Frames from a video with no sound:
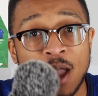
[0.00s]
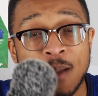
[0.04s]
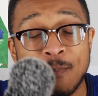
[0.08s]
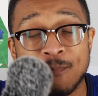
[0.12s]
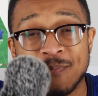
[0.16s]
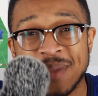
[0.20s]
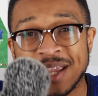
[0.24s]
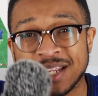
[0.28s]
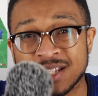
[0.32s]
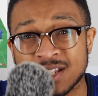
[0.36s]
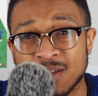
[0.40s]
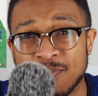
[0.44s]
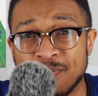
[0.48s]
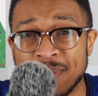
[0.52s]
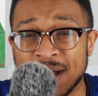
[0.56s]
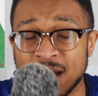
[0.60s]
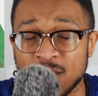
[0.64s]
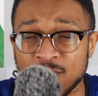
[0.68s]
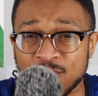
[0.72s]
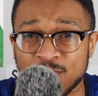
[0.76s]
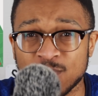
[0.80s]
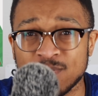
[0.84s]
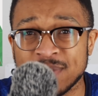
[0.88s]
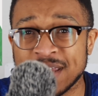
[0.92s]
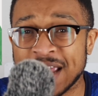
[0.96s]
Mason
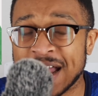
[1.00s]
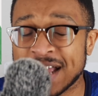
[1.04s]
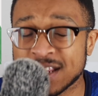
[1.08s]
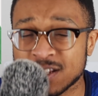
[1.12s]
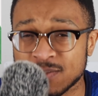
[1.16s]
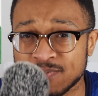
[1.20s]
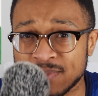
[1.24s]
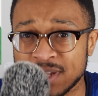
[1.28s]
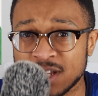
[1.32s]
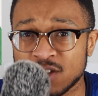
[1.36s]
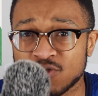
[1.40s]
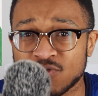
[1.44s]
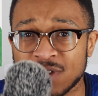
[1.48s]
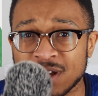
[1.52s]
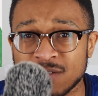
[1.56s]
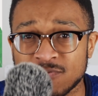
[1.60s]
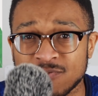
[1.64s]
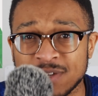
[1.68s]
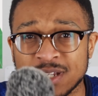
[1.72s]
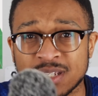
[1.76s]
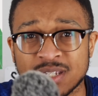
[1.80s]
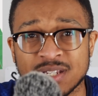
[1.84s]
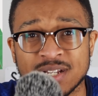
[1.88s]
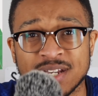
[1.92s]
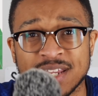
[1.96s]
Mount, for me, hasn't been great
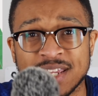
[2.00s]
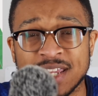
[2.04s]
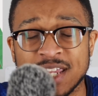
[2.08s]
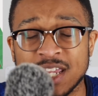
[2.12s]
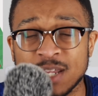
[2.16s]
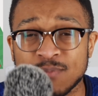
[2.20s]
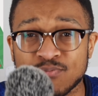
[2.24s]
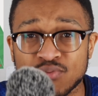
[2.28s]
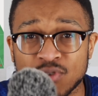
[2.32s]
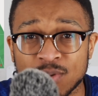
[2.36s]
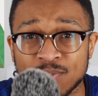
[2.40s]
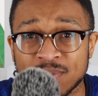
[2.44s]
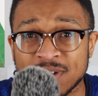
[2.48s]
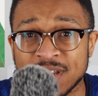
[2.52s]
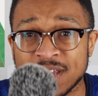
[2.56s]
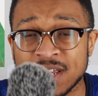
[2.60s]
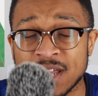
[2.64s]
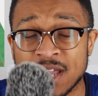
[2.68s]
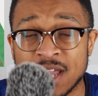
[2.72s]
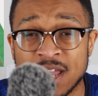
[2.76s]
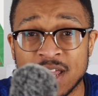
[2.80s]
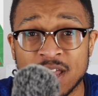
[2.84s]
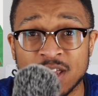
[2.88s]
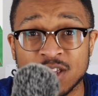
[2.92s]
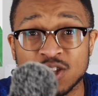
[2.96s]
recently. He probably,
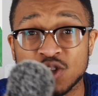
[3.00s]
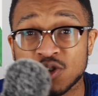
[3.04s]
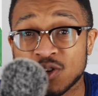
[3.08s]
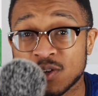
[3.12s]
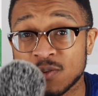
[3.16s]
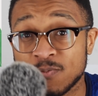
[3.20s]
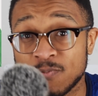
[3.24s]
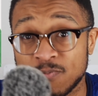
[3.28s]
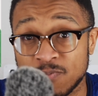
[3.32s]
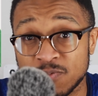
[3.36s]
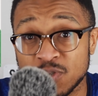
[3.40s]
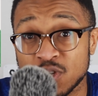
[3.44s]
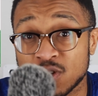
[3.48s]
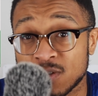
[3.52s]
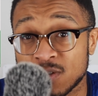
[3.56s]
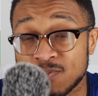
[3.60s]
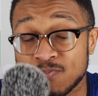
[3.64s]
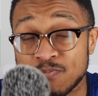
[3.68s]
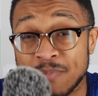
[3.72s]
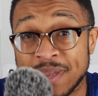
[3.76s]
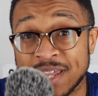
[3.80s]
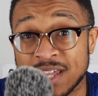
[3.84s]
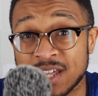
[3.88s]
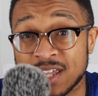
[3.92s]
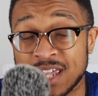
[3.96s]
you could
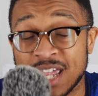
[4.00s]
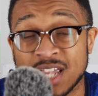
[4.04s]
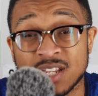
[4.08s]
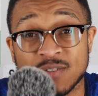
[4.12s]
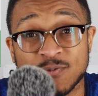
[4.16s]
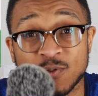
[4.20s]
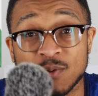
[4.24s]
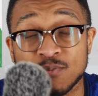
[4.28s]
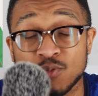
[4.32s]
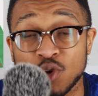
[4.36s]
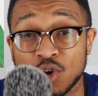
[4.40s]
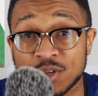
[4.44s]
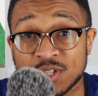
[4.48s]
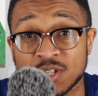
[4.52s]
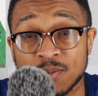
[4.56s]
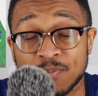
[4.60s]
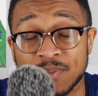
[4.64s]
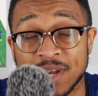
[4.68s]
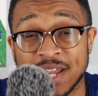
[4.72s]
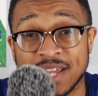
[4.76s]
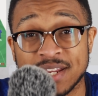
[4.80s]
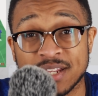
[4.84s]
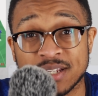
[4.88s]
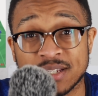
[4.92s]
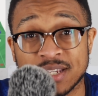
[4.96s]
make a case for him not to
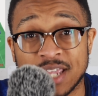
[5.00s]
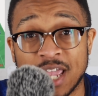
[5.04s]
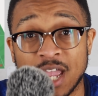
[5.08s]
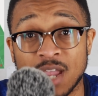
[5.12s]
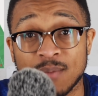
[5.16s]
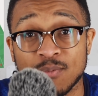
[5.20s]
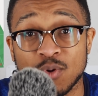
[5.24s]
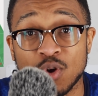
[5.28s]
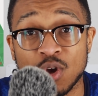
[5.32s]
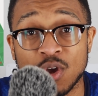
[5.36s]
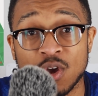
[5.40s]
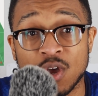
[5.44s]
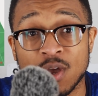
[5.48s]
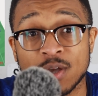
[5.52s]
play this game.